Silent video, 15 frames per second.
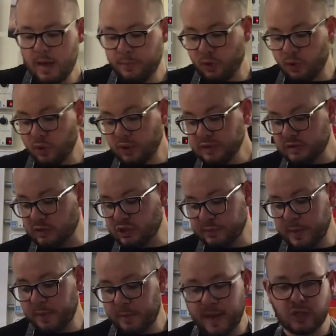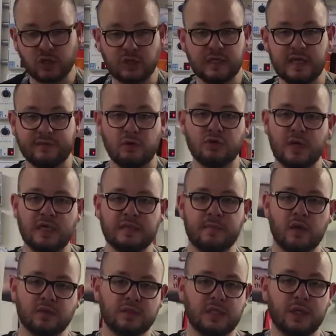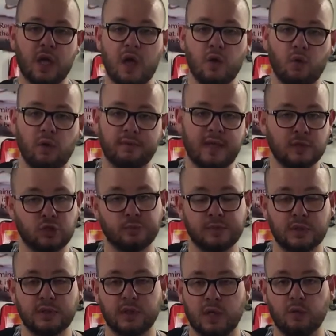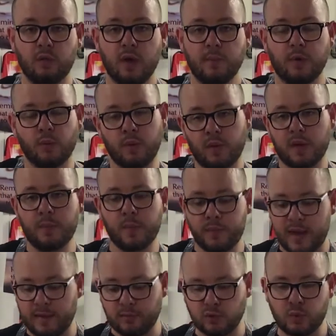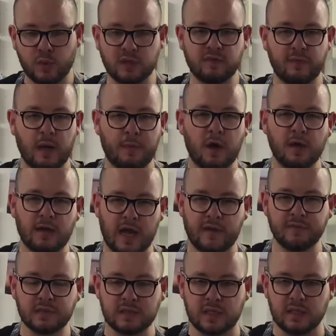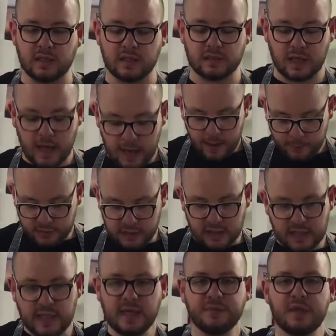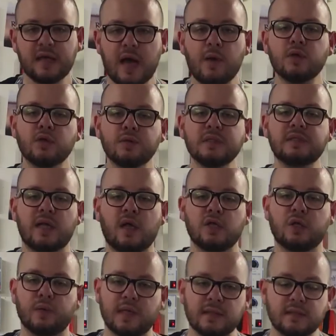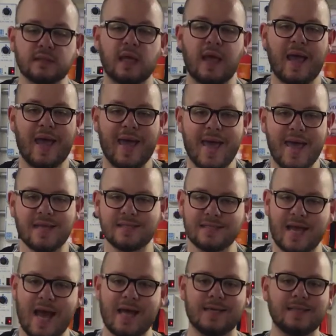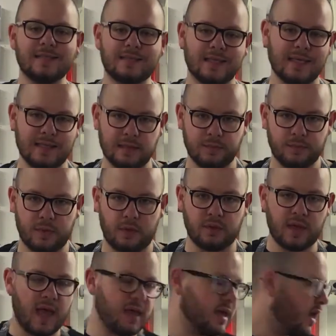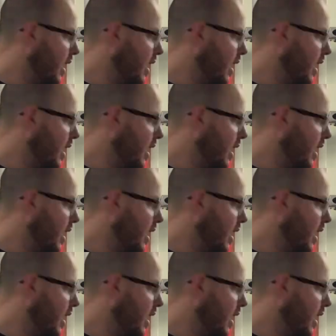But also, some people might just leave those cherry tomatoes in whole. That's up to you. But we want to prepare them because we want to develop our knife skills. But the key thing I would always tell you is S and D, okay?